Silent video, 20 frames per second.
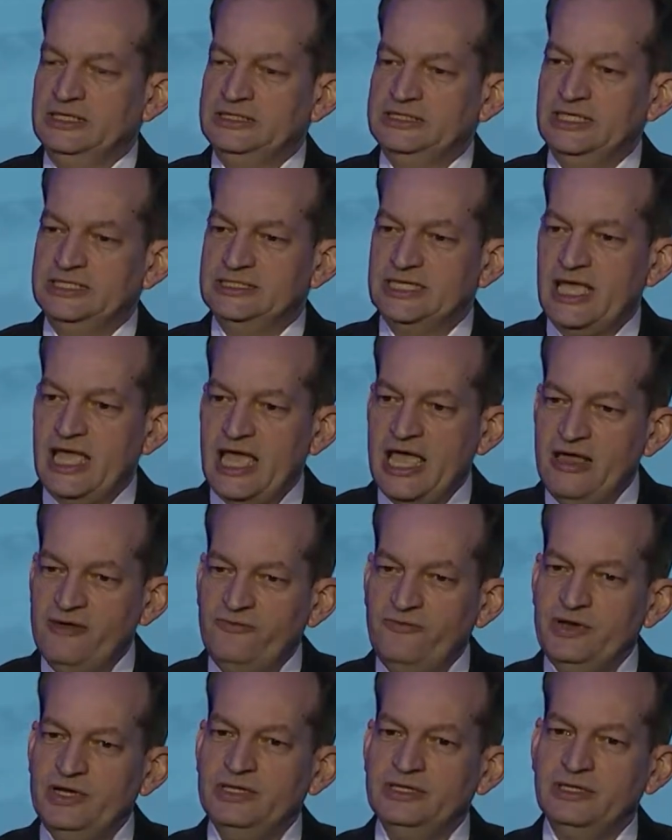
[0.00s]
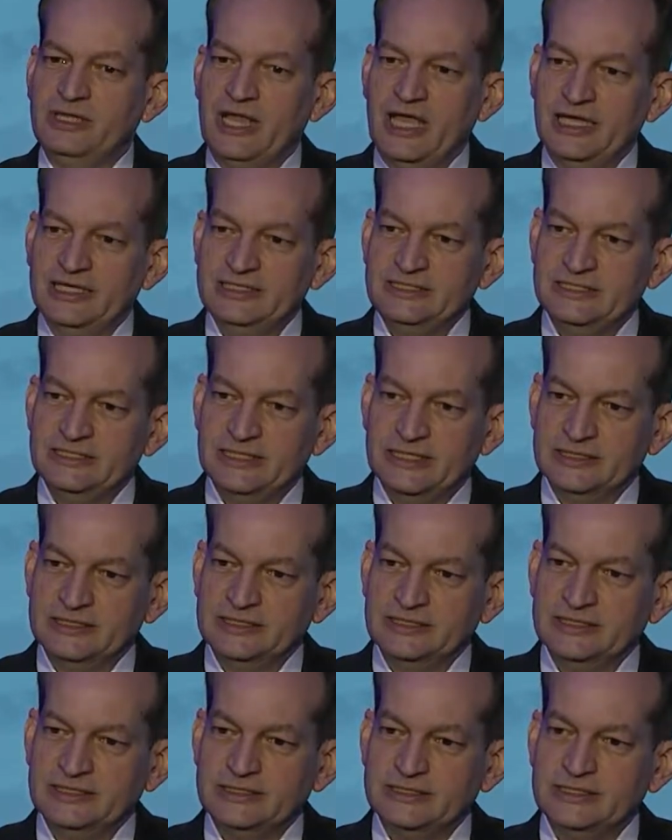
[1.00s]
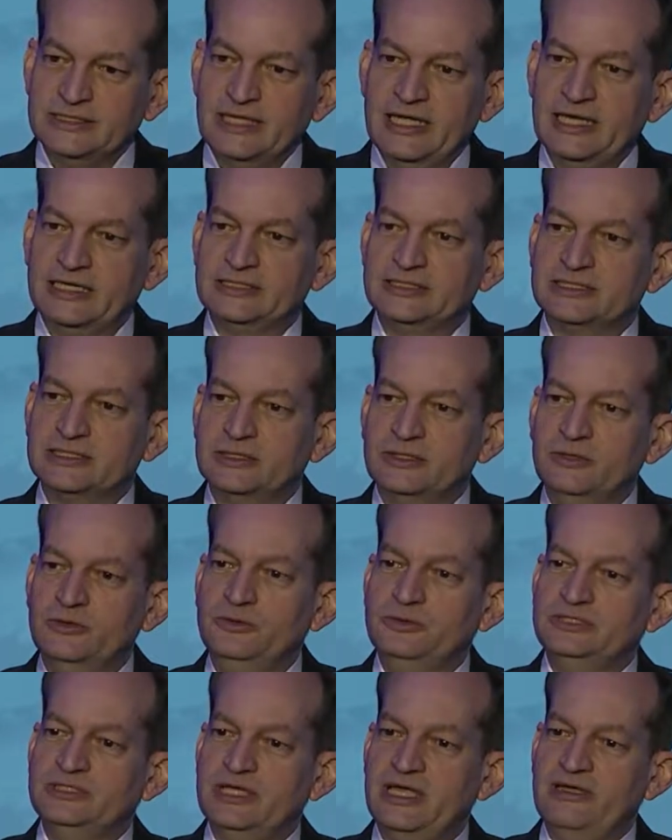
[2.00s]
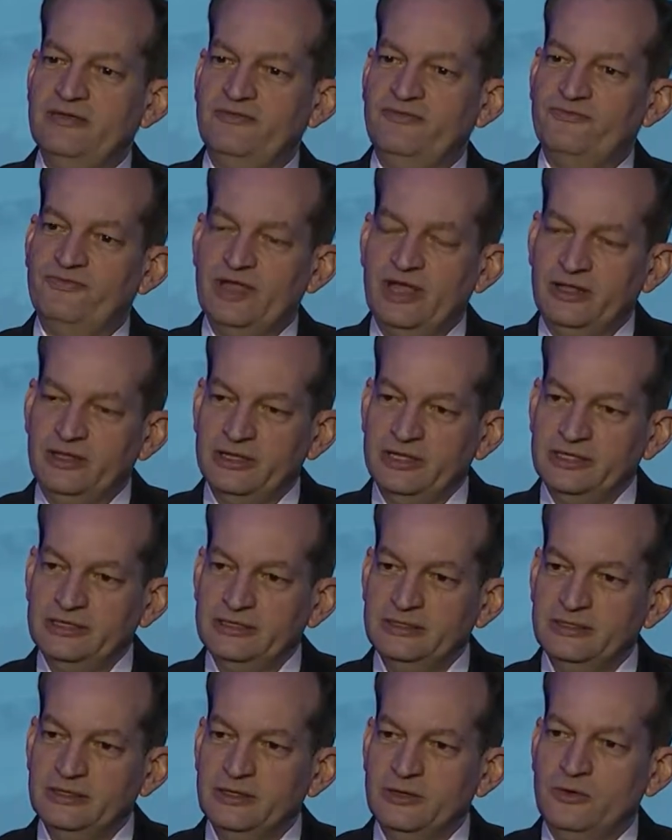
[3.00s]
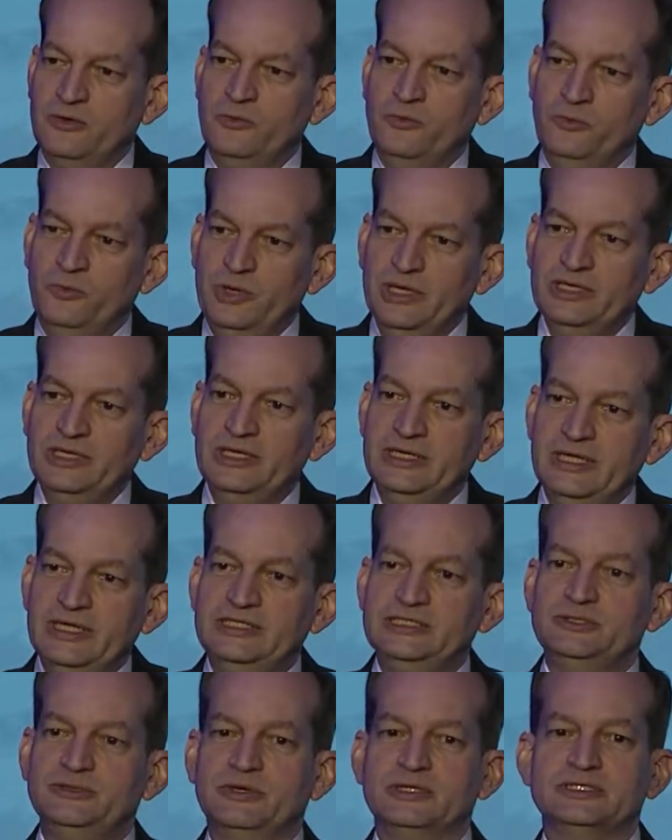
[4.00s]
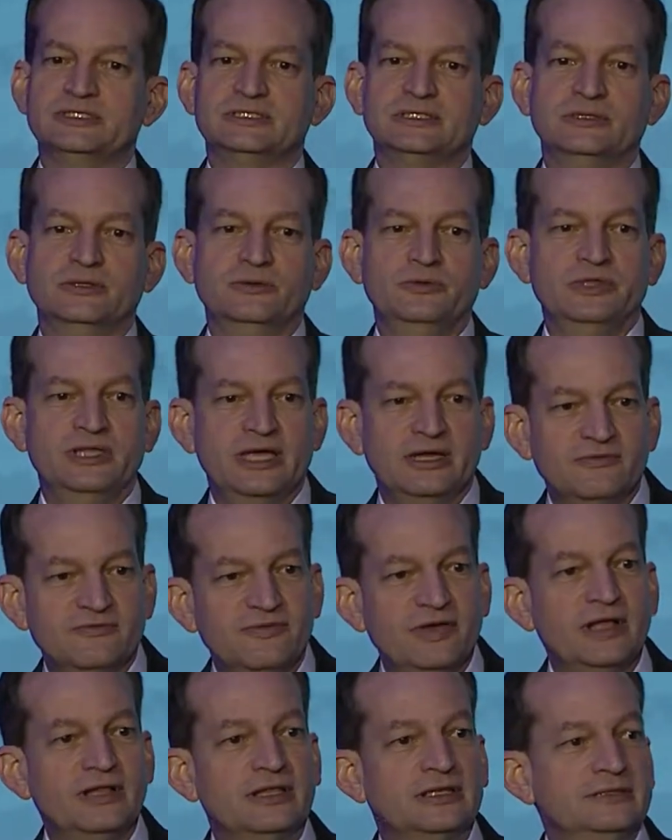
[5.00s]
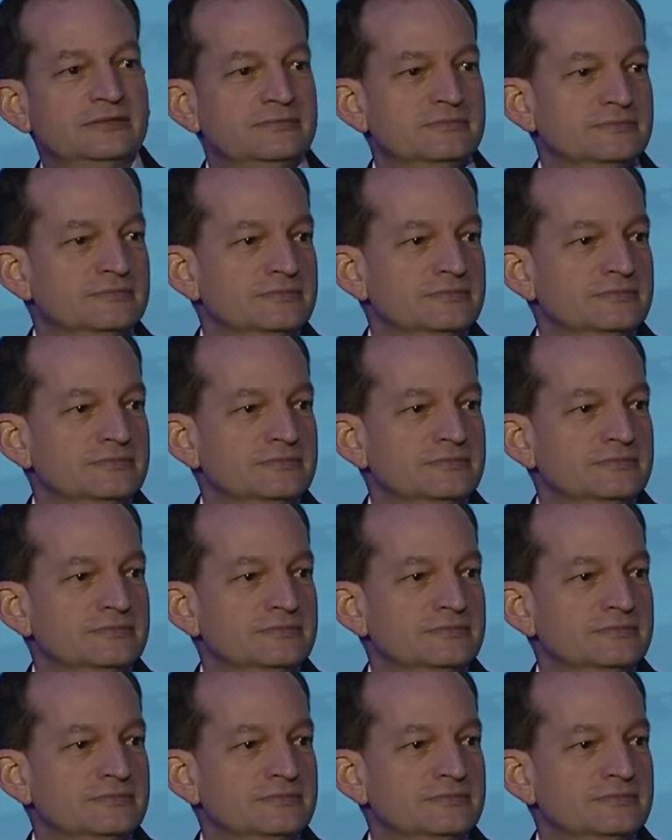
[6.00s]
Does every license that excludes a felon really need to exclude that felon?